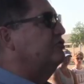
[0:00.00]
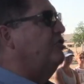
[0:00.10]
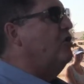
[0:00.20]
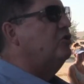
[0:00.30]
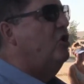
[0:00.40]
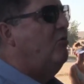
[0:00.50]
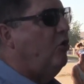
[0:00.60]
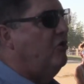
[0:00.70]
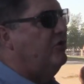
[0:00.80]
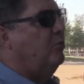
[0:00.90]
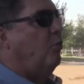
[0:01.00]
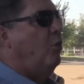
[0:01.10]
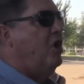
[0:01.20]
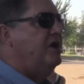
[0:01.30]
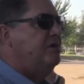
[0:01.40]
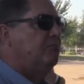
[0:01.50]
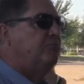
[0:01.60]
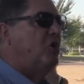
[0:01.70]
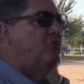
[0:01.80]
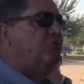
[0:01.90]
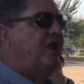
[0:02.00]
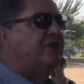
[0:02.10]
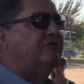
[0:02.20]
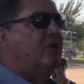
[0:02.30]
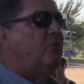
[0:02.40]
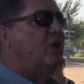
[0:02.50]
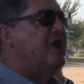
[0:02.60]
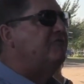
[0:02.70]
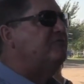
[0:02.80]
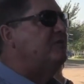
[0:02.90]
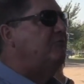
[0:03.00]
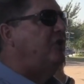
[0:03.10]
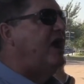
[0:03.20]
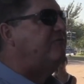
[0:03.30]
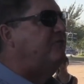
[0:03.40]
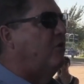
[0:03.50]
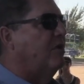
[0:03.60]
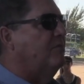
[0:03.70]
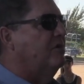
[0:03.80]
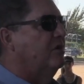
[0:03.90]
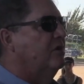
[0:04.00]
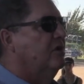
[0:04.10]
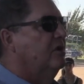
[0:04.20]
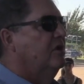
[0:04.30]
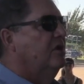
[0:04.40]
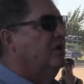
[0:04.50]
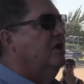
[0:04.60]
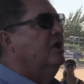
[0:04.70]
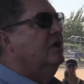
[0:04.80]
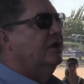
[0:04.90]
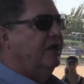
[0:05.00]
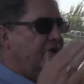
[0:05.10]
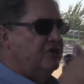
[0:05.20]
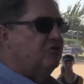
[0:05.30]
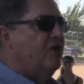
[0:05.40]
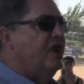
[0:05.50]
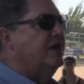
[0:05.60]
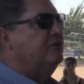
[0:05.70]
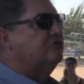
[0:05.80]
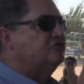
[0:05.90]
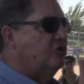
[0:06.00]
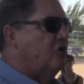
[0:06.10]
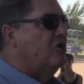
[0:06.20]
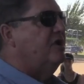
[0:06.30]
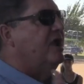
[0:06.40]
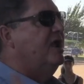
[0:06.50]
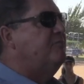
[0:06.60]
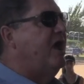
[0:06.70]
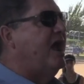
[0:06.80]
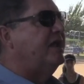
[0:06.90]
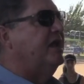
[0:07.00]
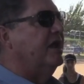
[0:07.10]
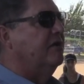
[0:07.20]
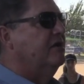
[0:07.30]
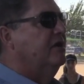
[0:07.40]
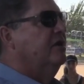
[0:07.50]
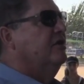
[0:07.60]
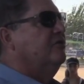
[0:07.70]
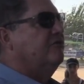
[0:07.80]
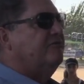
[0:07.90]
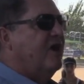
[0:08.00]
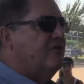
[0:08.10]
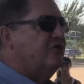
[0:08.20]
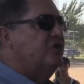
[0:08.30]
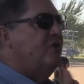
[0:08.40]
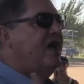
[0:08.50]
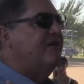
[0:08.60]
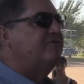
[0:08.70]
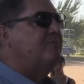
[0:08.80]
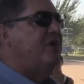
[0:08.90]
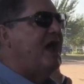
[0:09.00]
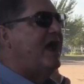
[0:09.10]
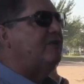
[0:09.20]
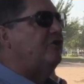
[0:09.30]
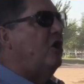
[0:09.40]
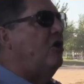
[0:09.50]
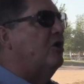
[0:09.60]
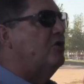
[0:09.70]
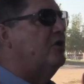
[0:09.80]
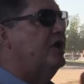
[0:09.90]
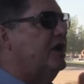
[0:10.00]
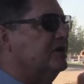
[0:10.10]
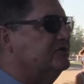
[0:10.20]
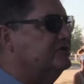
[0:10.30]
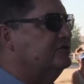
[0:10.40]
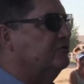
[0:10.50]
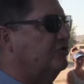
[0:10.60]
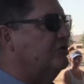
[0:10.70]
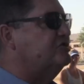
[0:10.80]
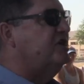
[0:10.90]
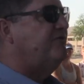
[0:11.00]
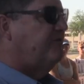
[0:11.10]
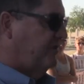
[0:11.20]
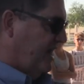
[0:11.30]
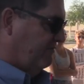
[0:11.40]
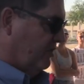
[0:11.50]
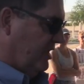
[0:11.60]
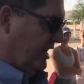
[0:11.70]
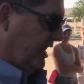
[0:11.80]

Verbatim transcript: don't go more than one boat length away from the platform. Get in your lane, turn, and back in. The farther you have to back, the harder it is. So do yourself a favor and